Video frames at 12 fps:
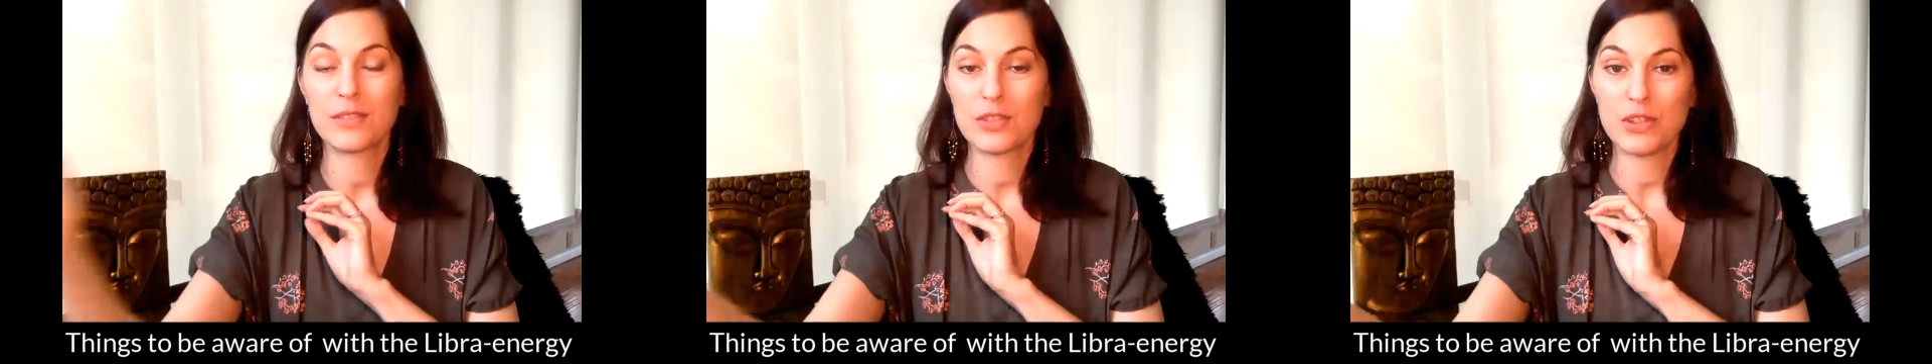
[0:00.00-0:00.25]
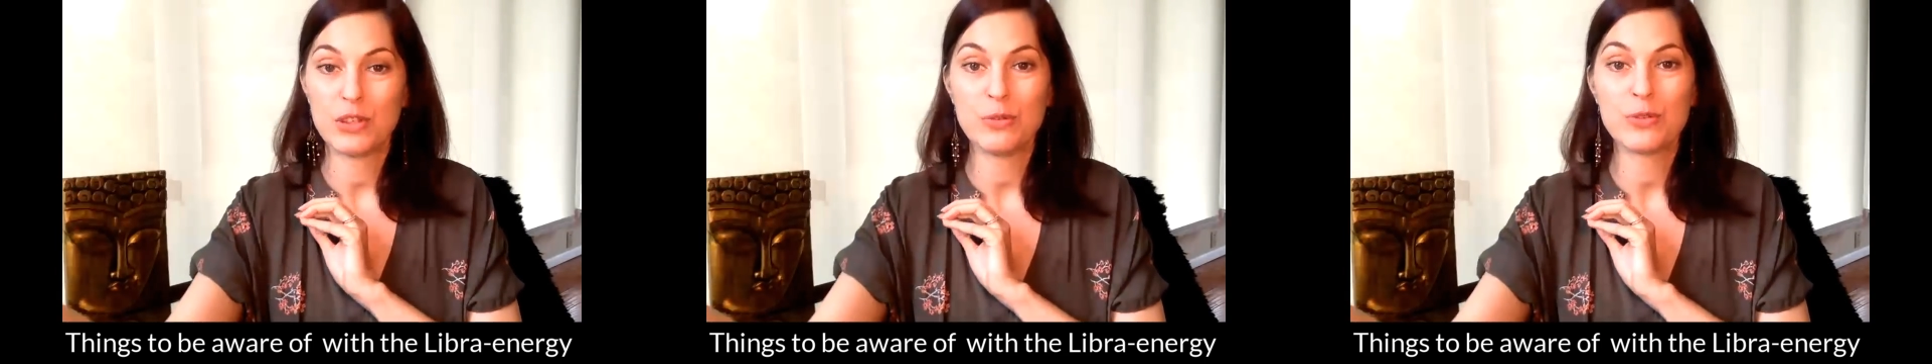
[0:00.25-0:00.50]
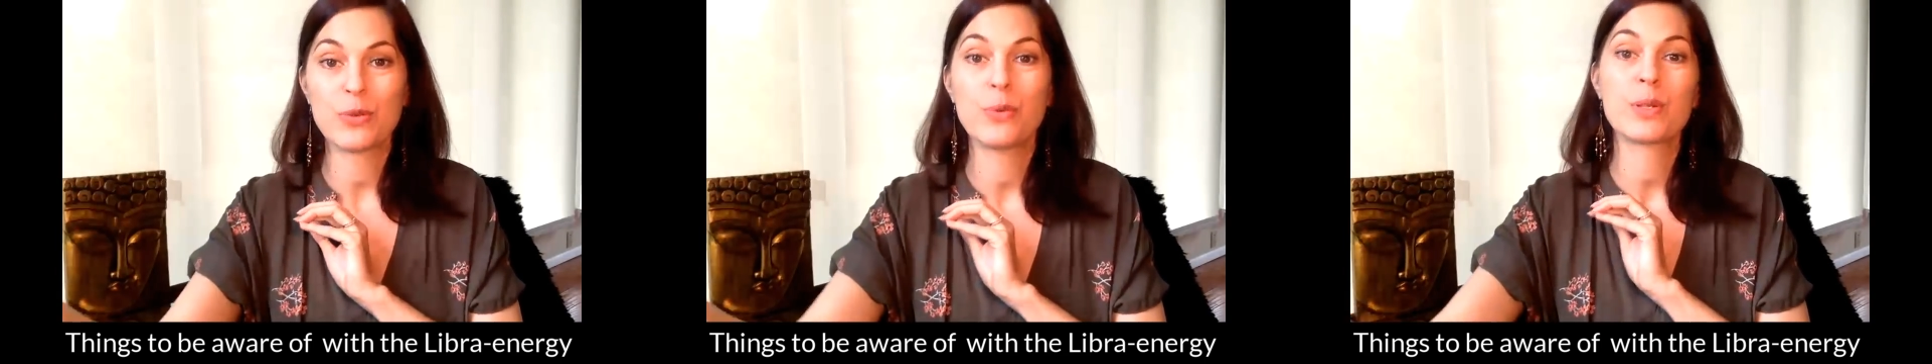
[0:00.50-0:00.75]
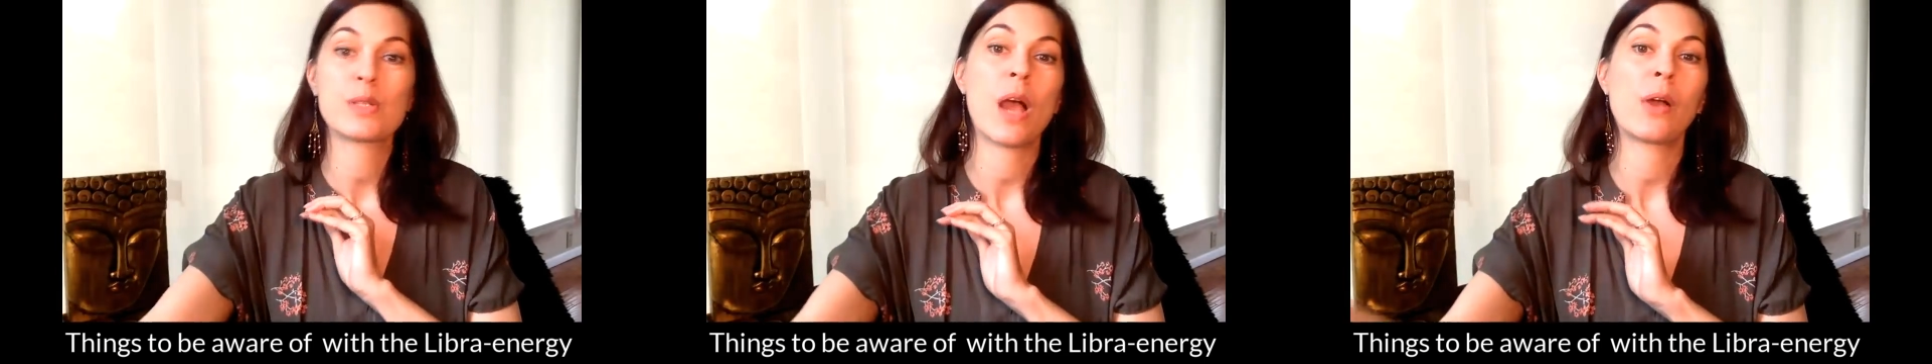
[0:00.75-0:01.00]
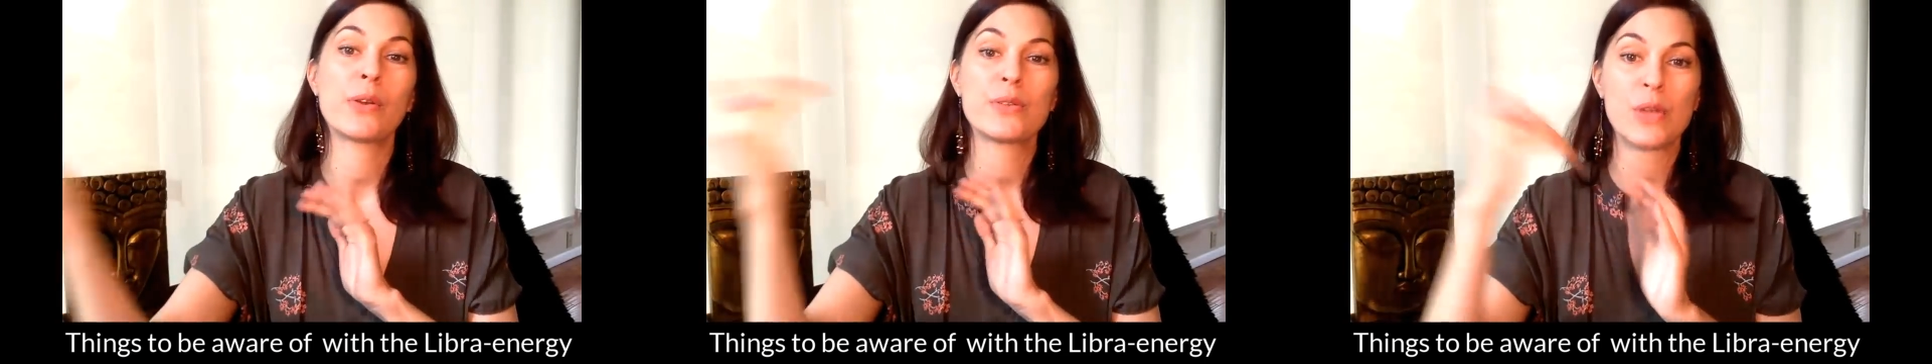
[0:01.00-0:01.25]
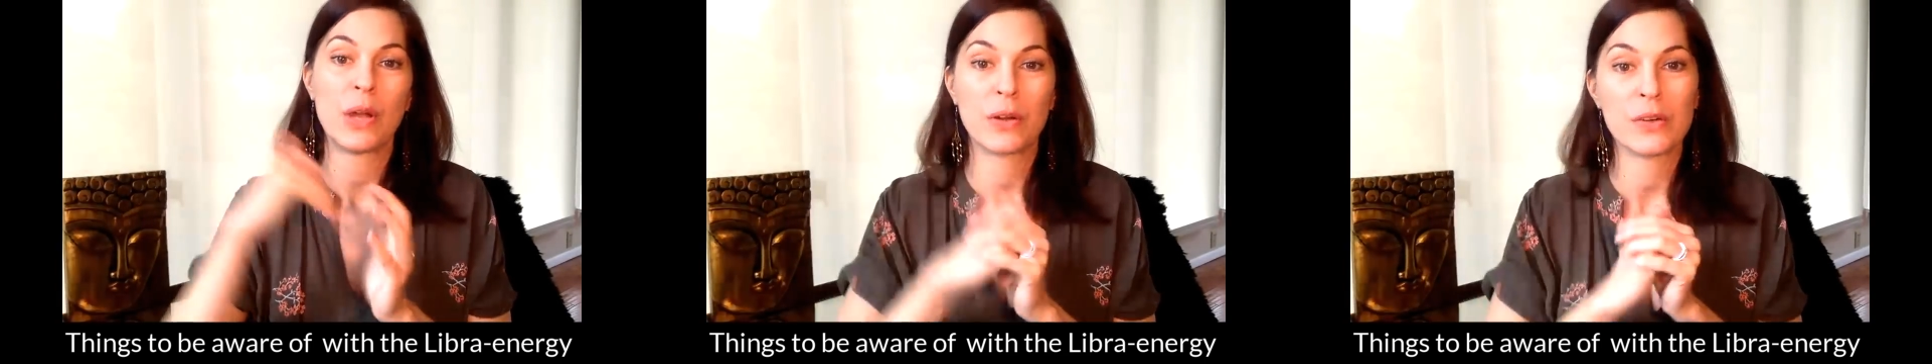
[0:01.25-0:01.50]
You towards
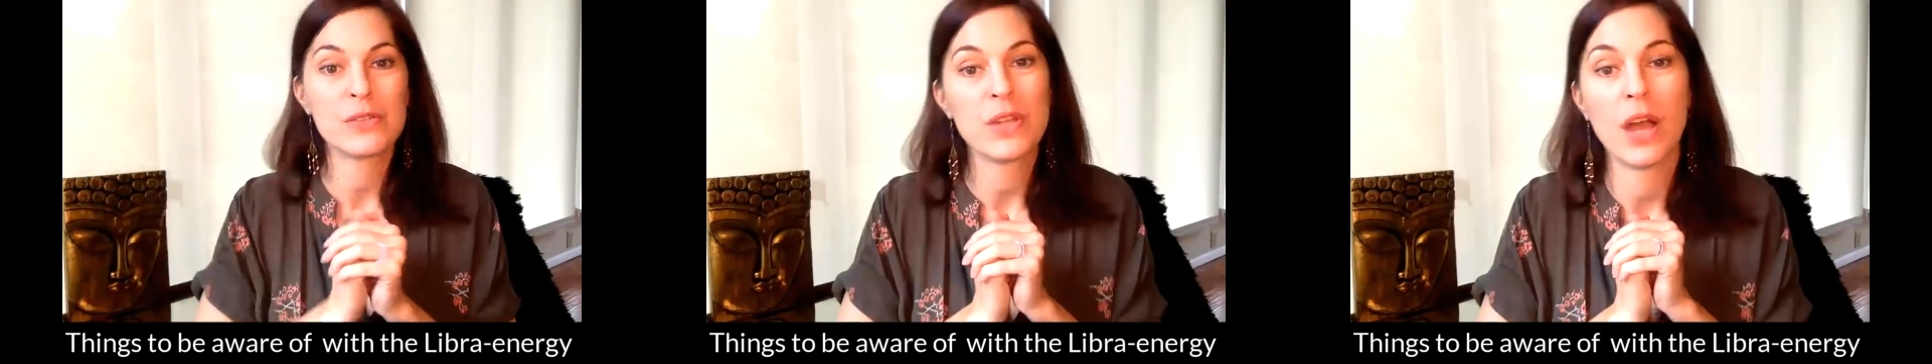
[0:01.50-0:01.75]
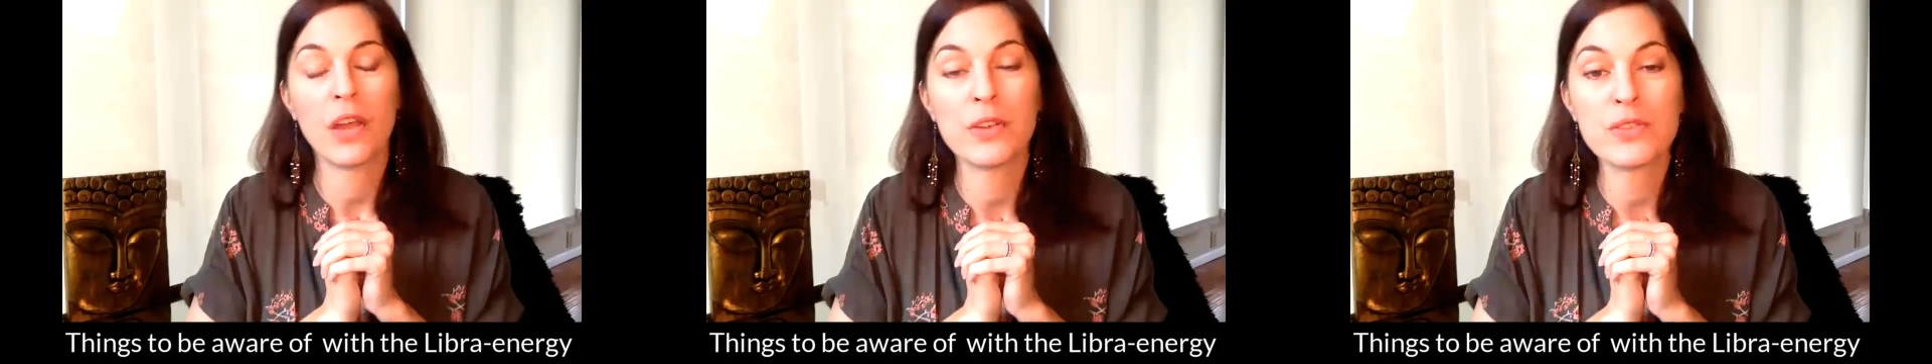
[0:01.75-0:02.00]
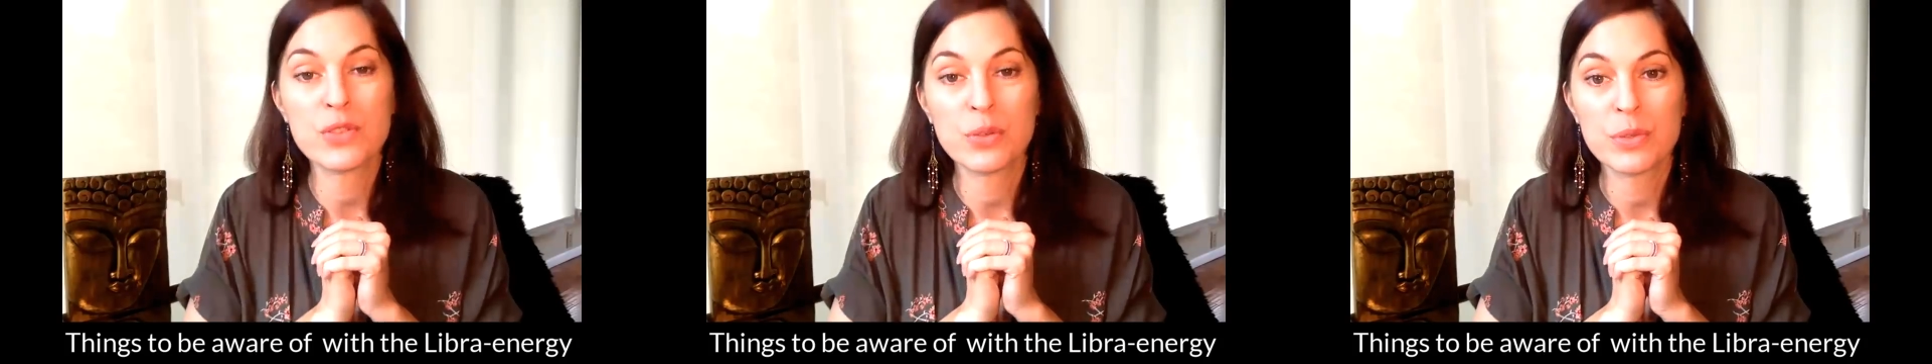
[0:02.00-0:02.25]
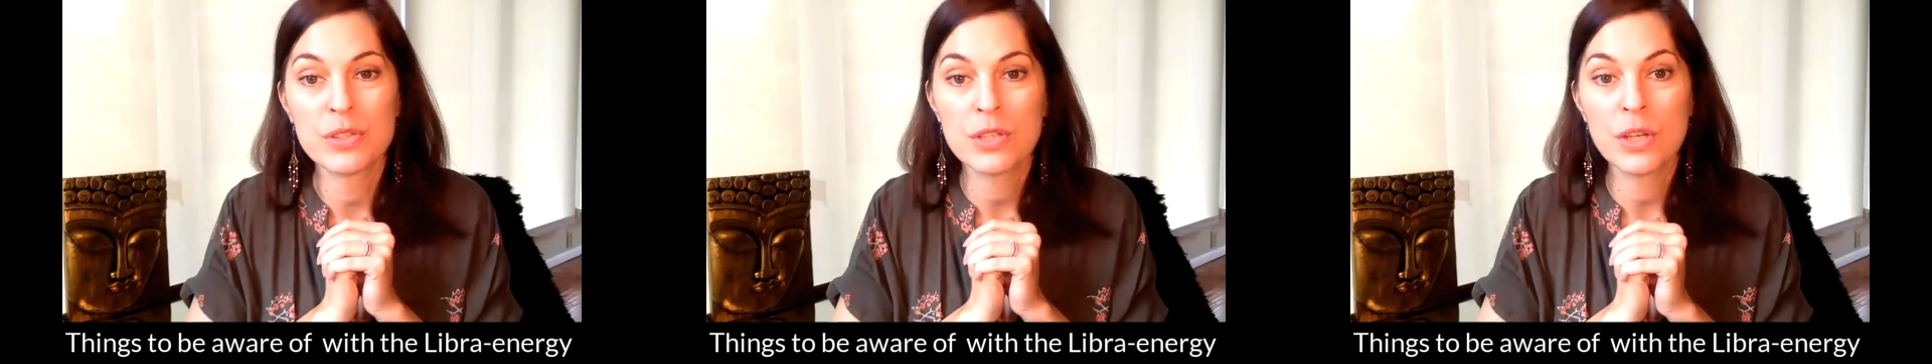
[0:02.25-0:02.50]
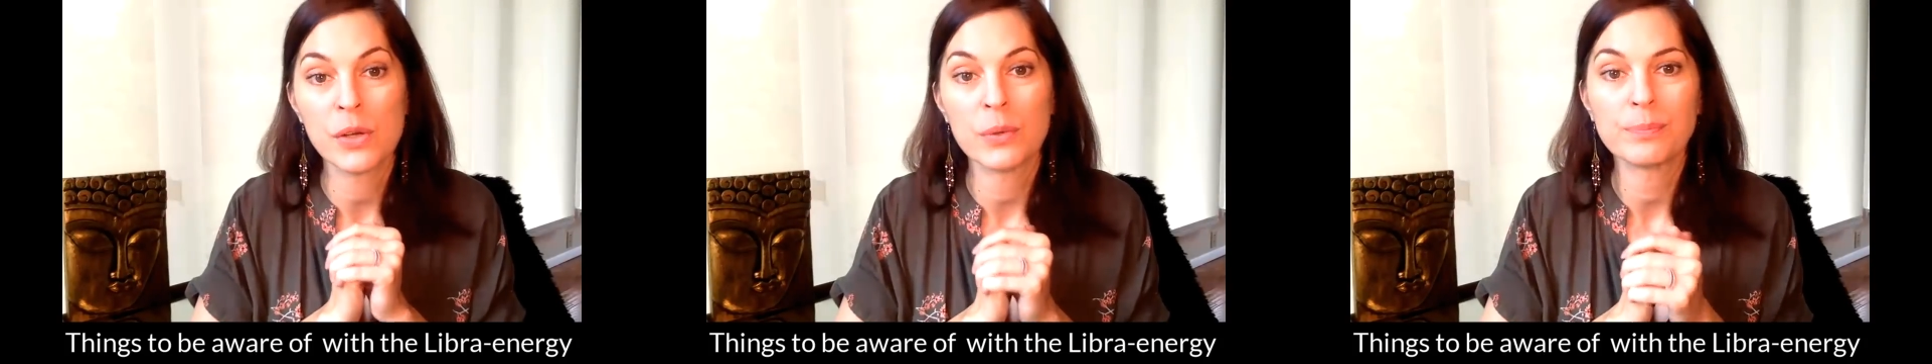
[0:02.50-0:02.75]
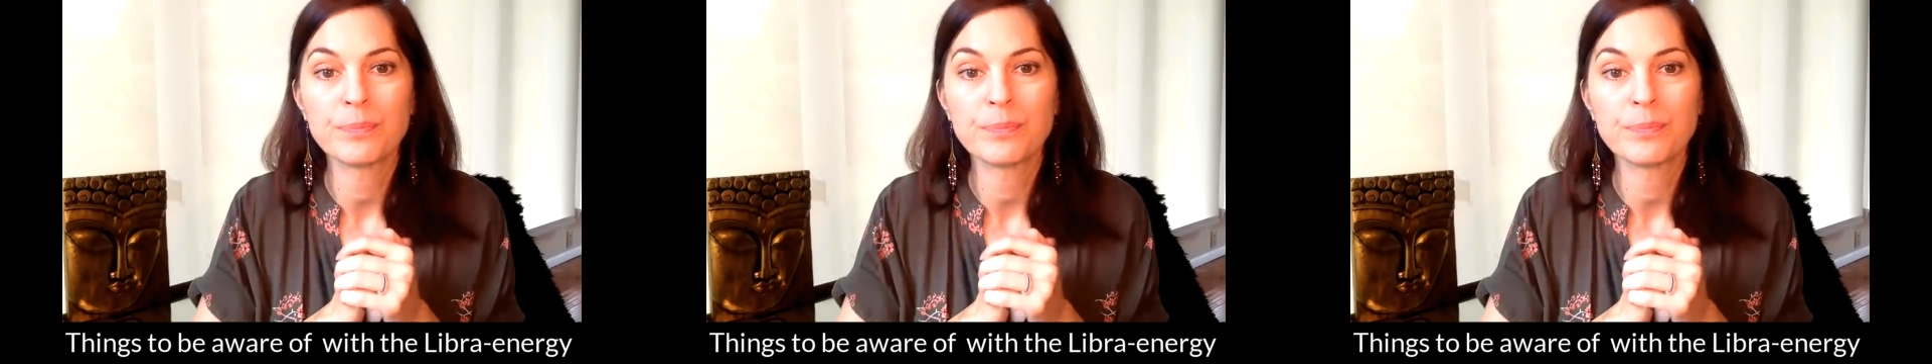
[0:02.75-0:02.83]
others, others towards you.